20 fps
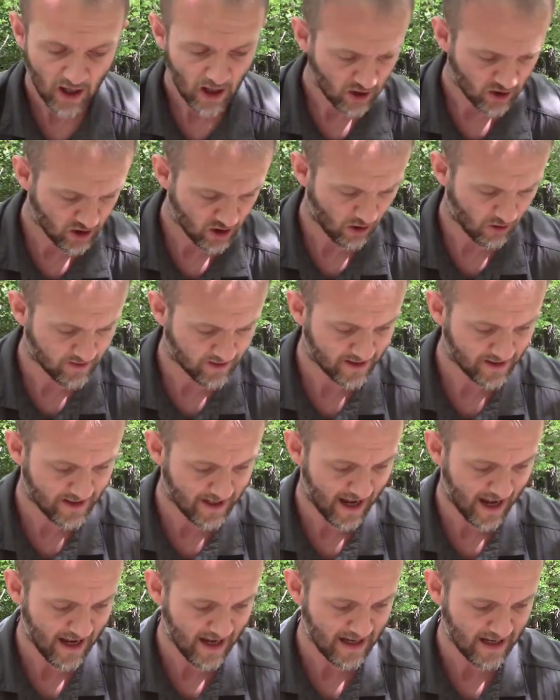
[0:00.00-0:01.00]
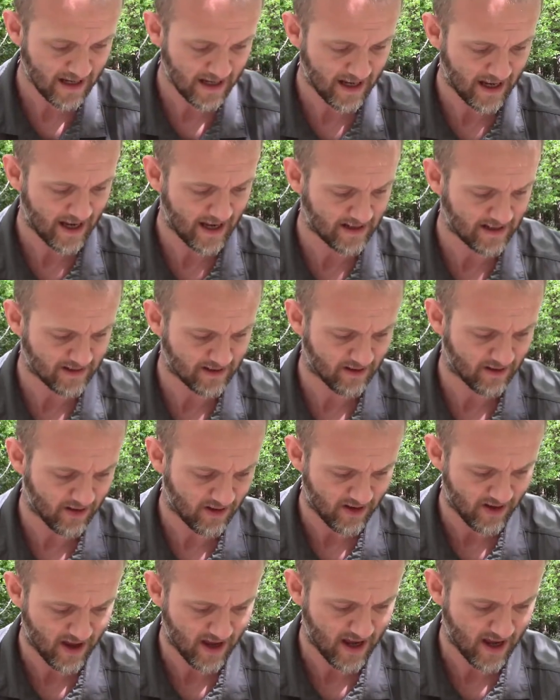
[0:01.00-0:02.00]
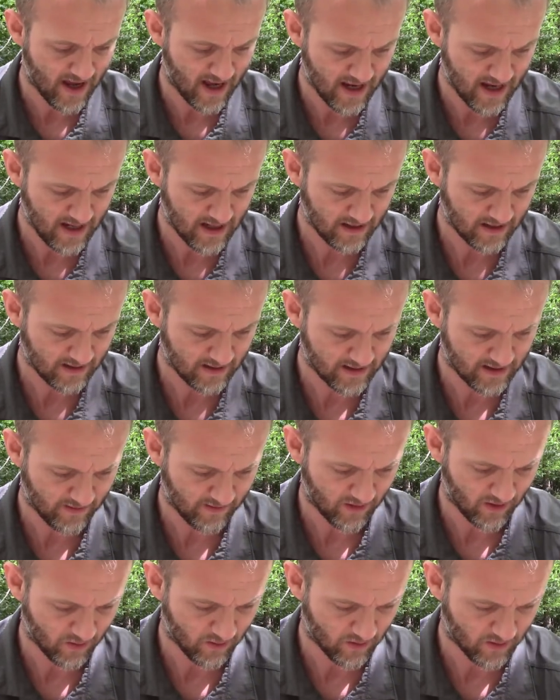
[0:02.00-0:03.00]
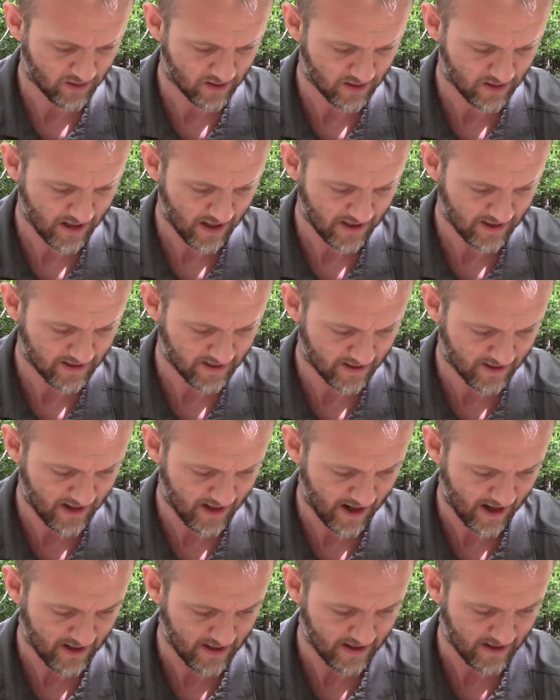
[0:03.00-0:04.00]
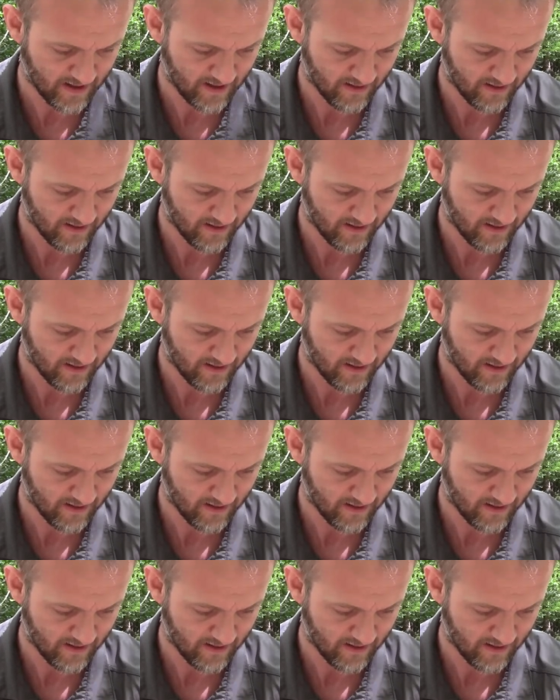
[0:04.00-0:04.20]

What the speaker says: So today is the, let's have a look, what's the day today?